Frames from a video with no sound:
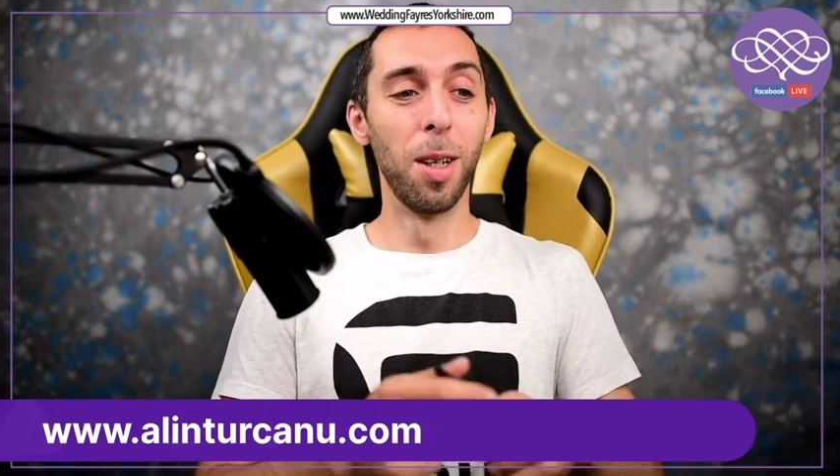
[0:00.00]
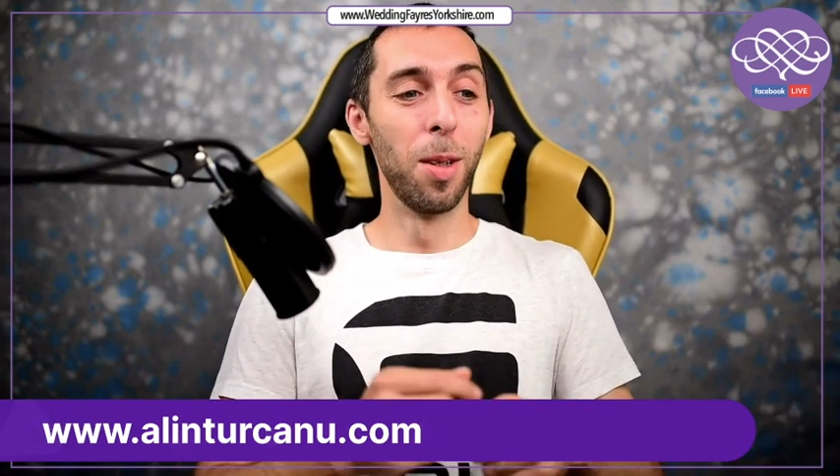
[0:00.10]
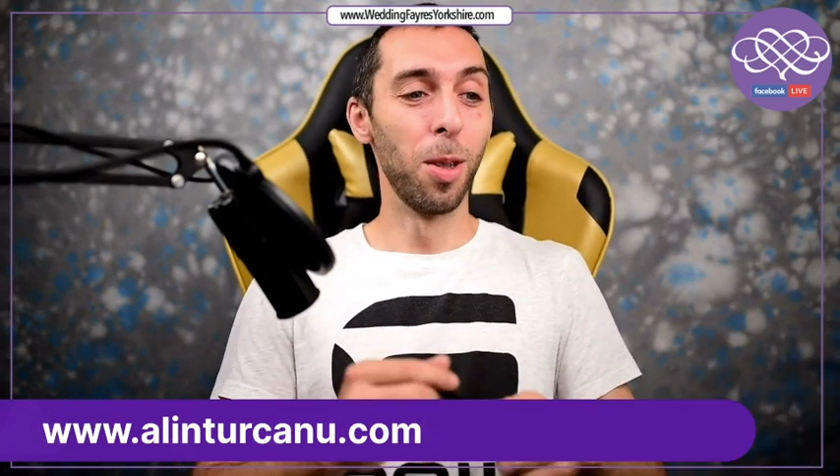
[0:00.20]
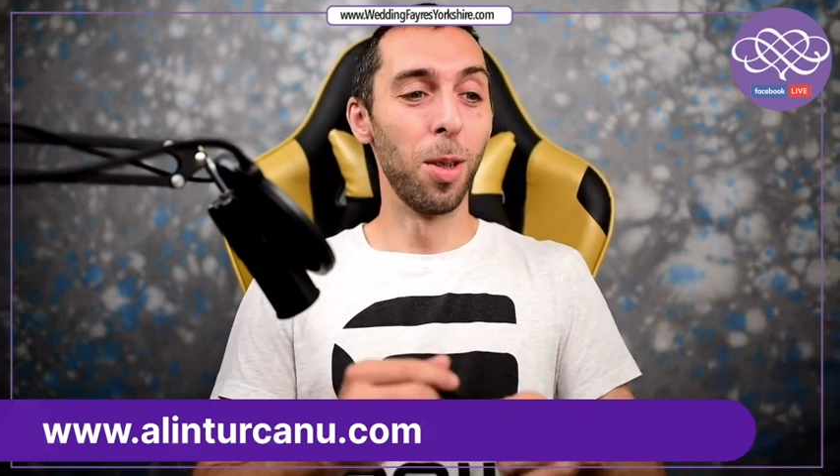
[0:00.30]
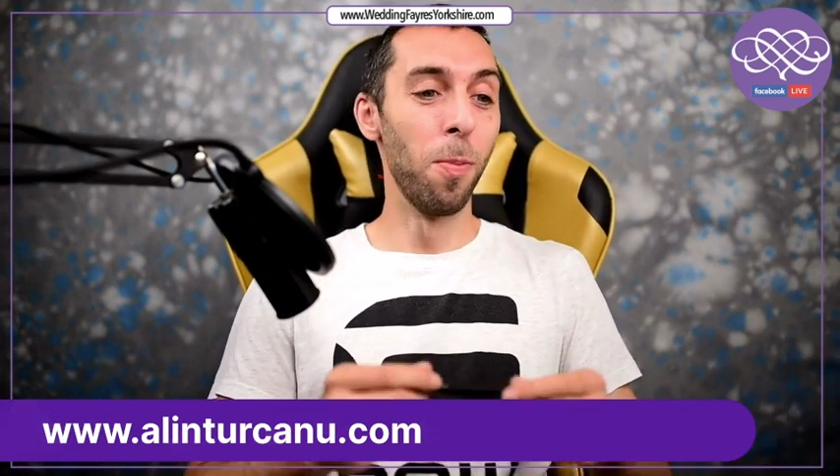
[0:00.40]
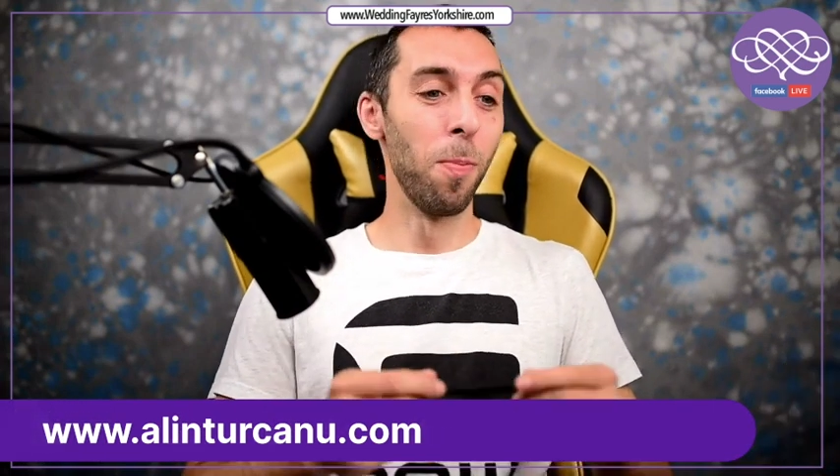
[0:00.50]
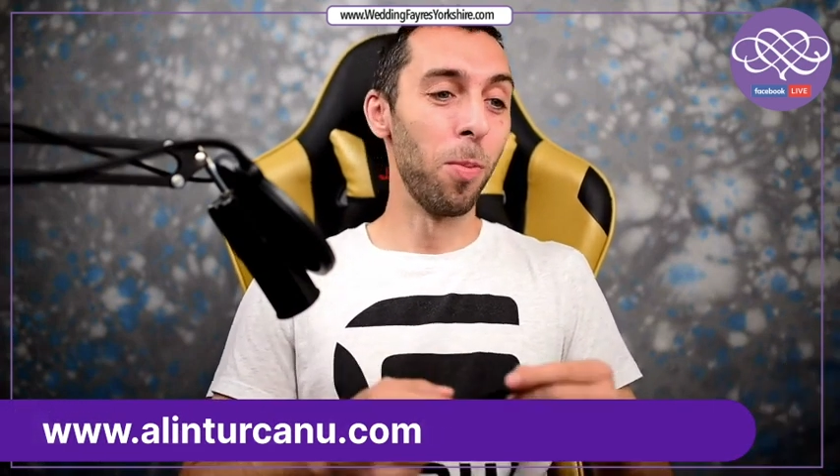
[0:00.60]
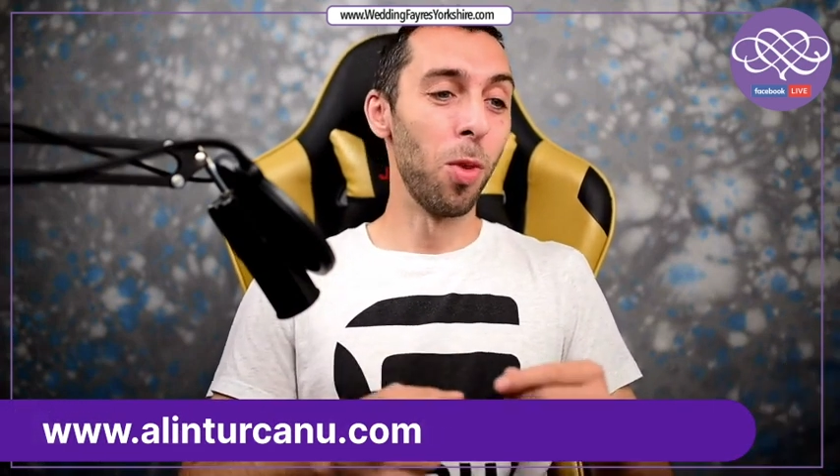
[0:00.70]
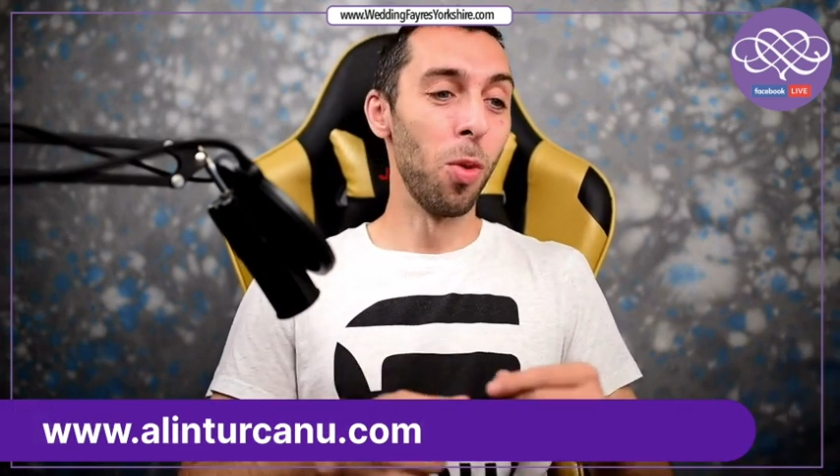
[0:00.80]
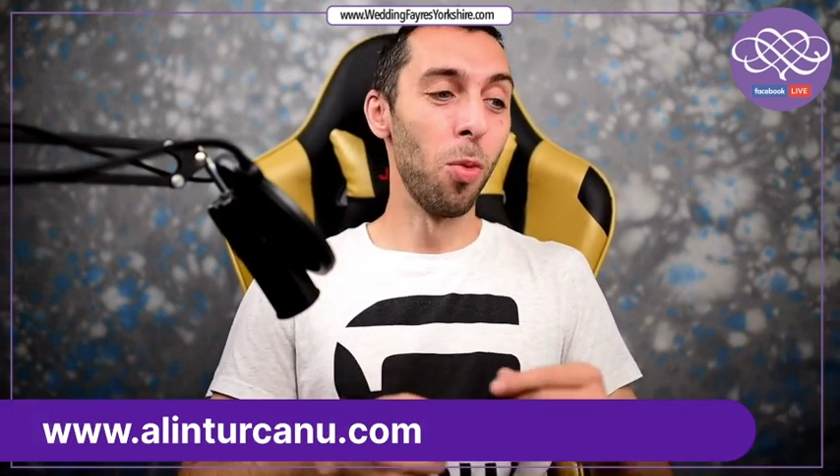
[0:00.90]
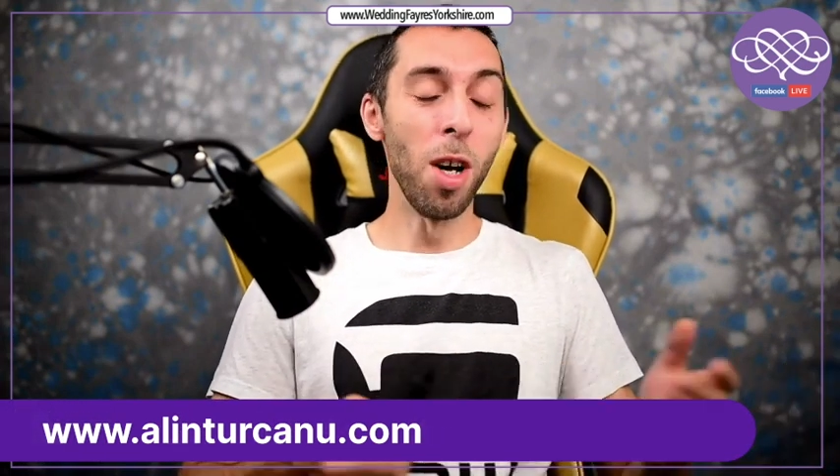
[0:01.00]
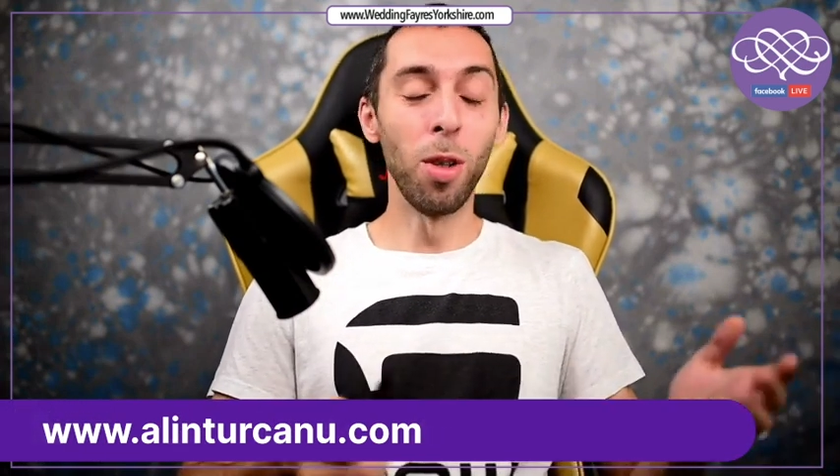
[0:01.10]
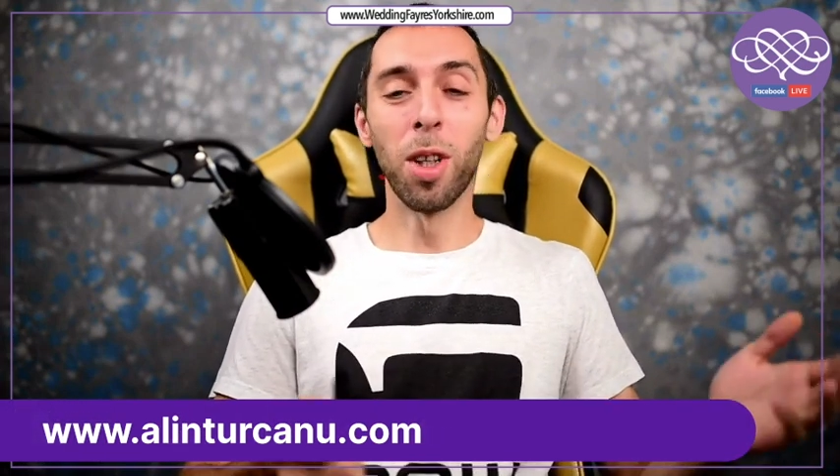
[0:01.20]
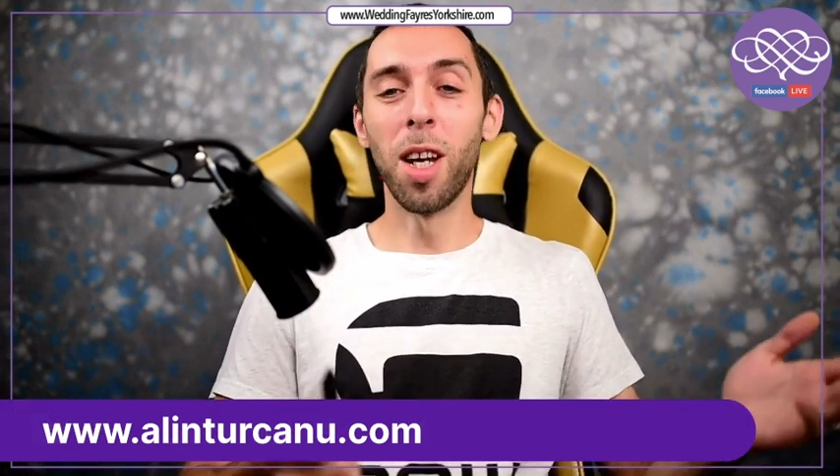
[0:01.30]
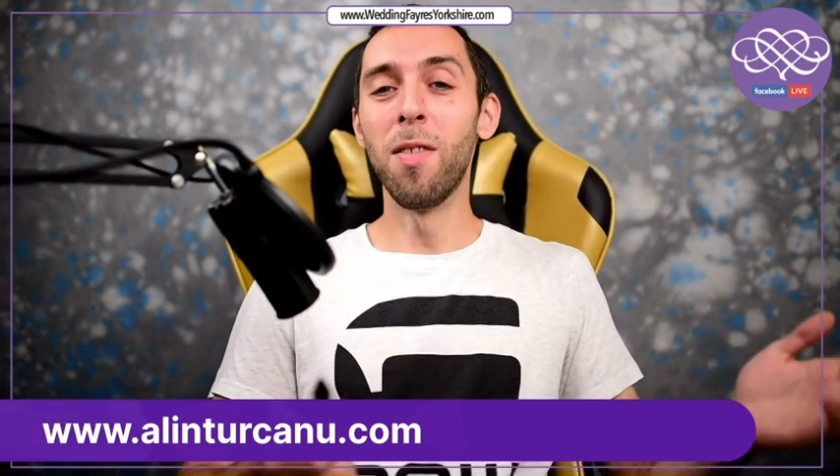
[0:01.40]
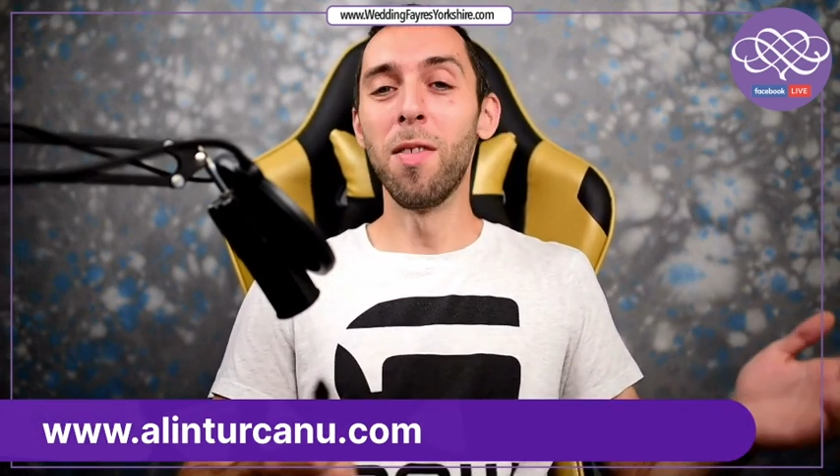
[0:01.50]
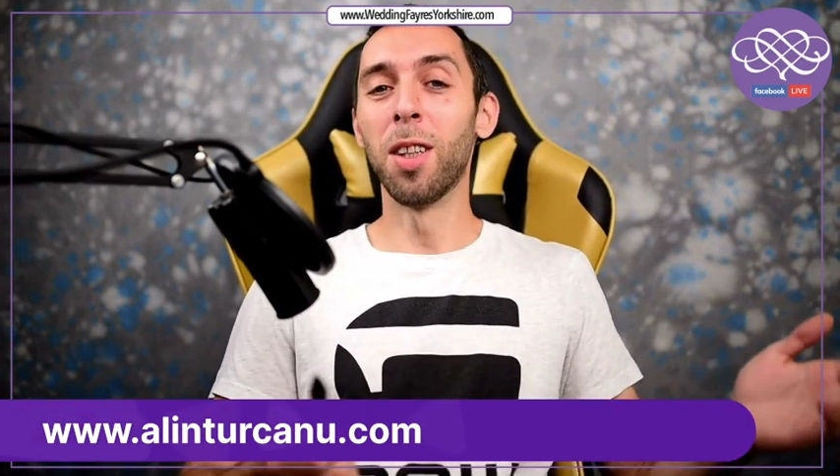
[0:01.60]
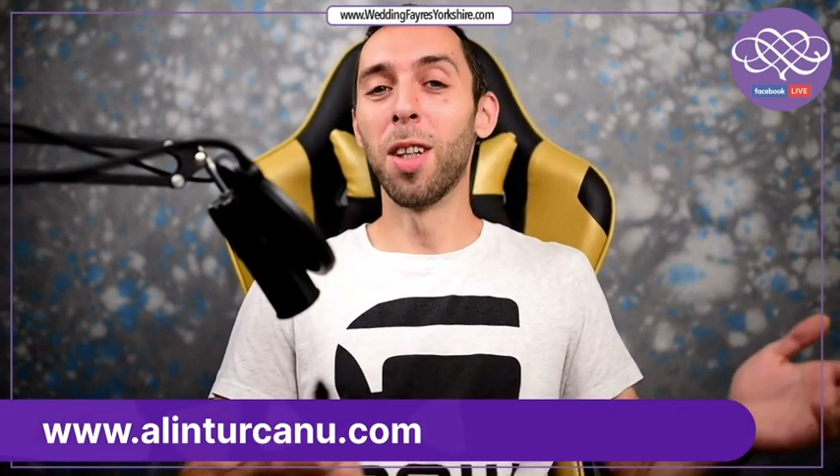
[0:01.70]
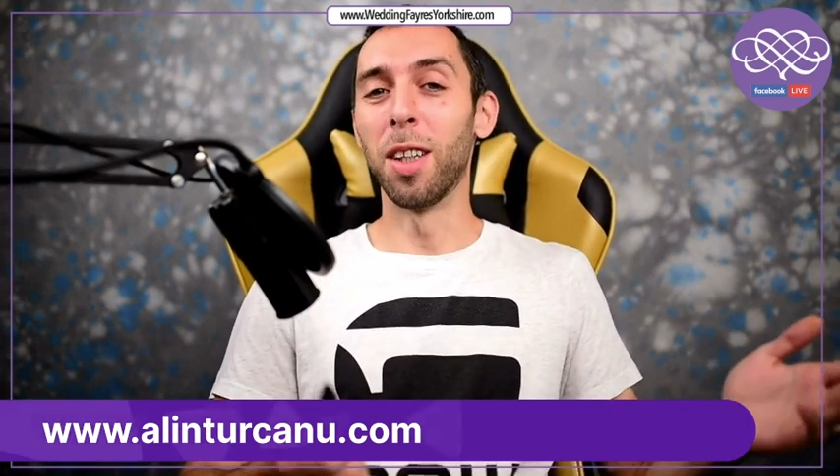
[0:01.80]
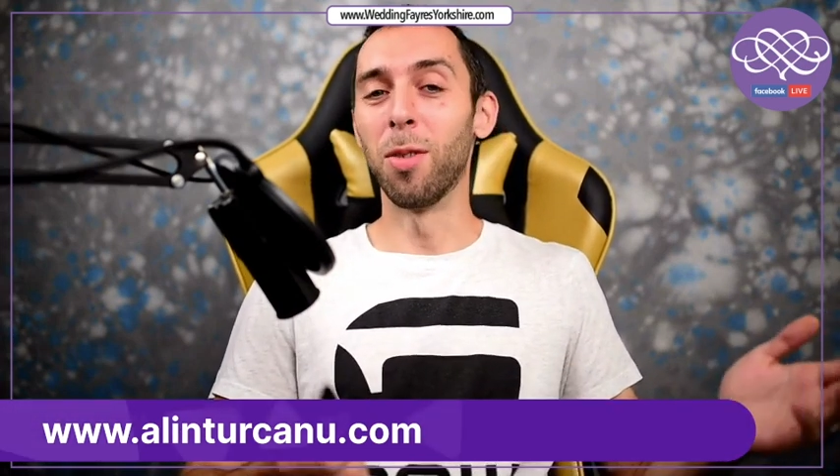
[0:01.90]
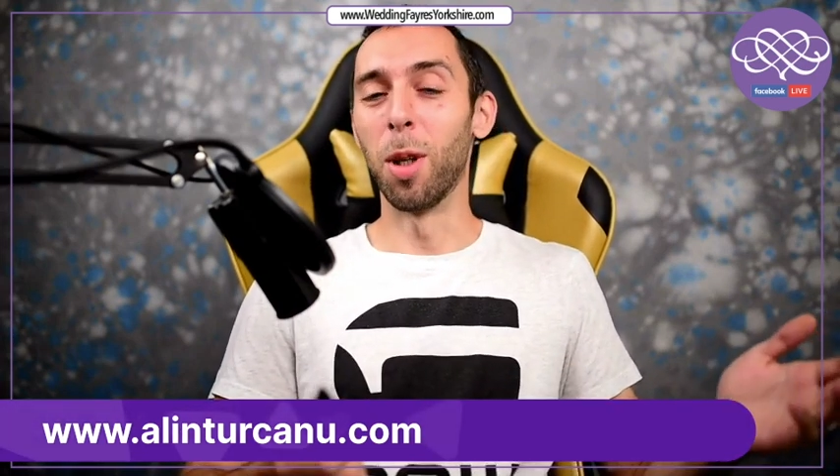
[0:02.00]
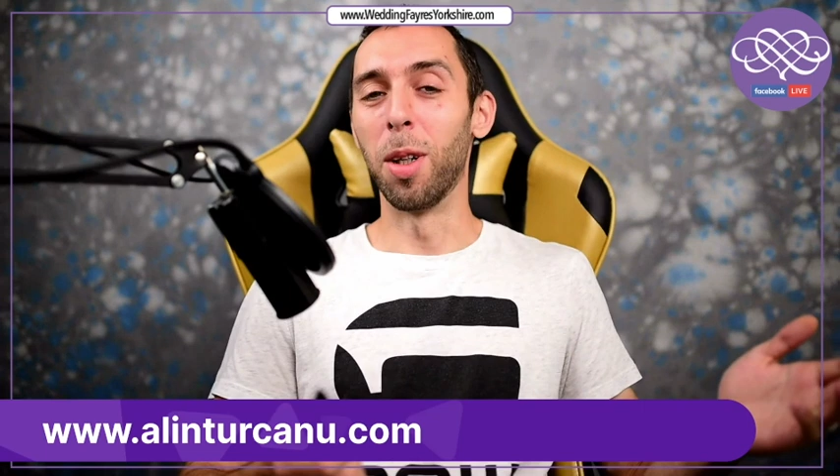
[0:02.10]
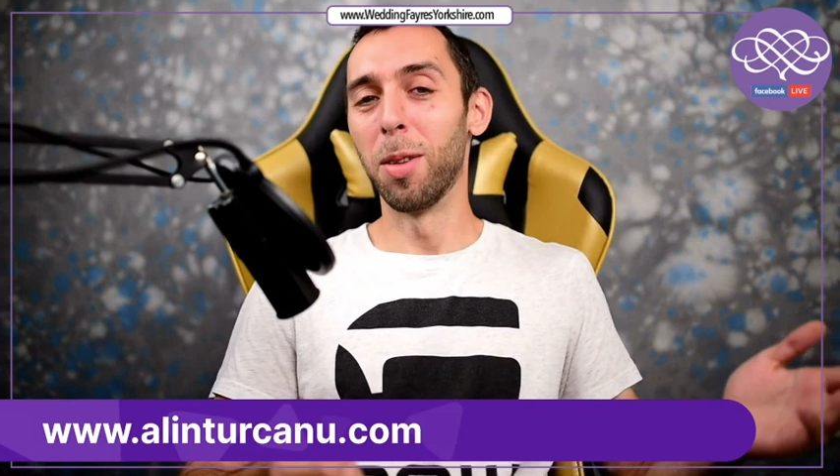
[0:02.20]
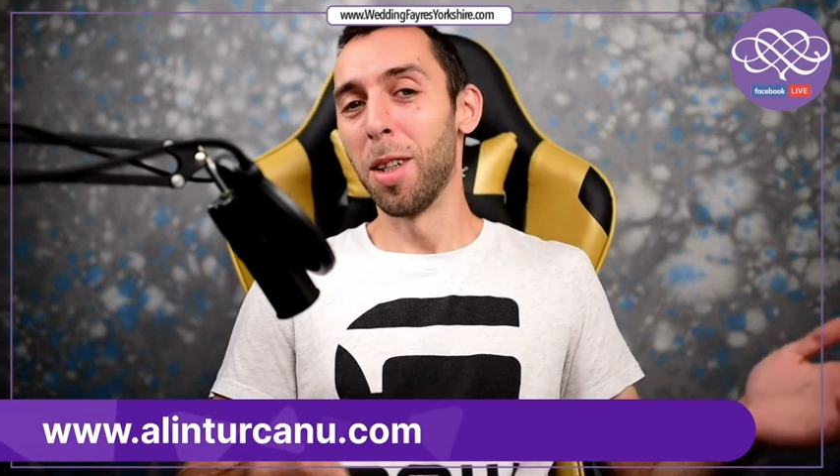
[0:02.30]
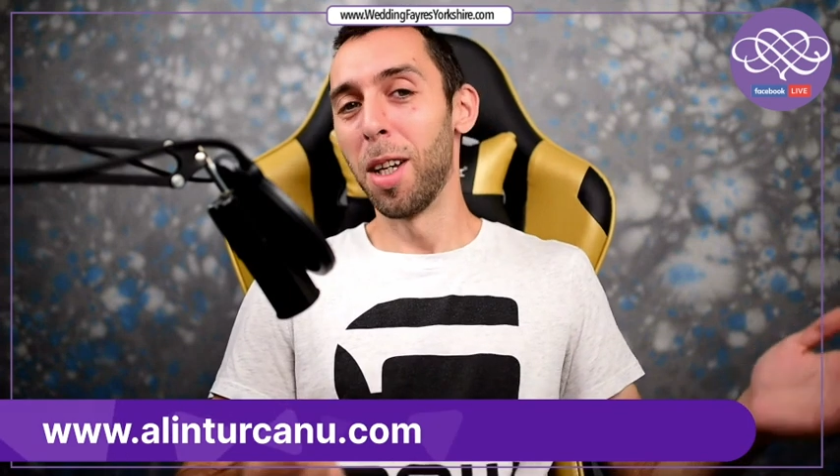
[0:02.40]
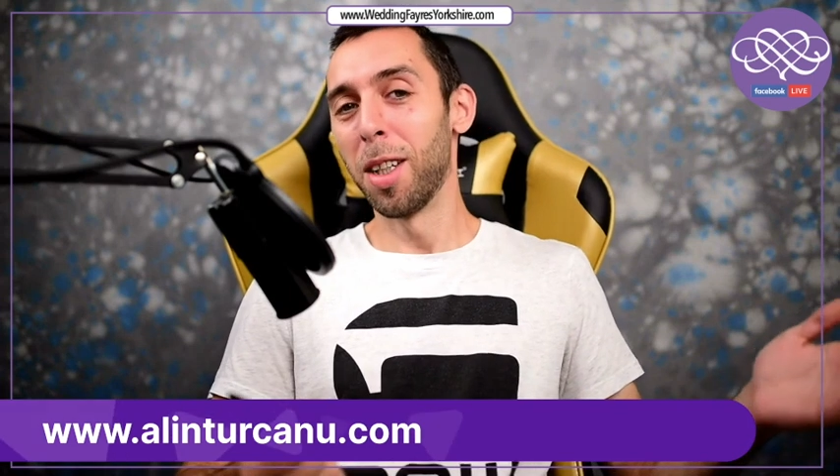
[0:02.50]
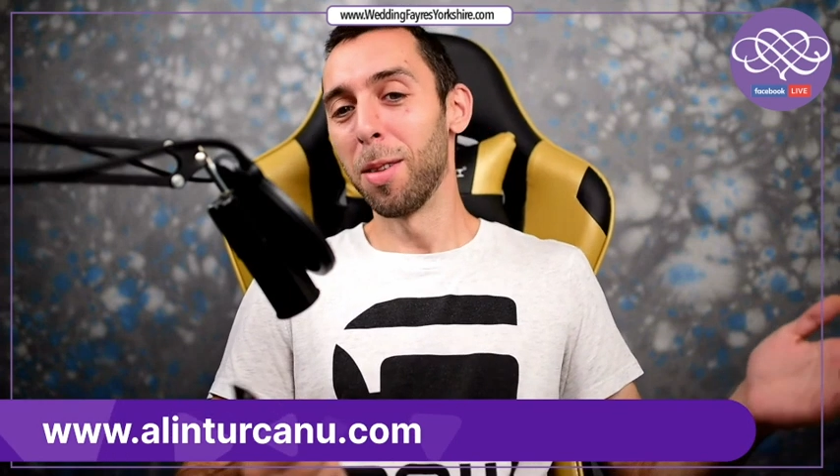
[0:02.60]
So why not having that one? Like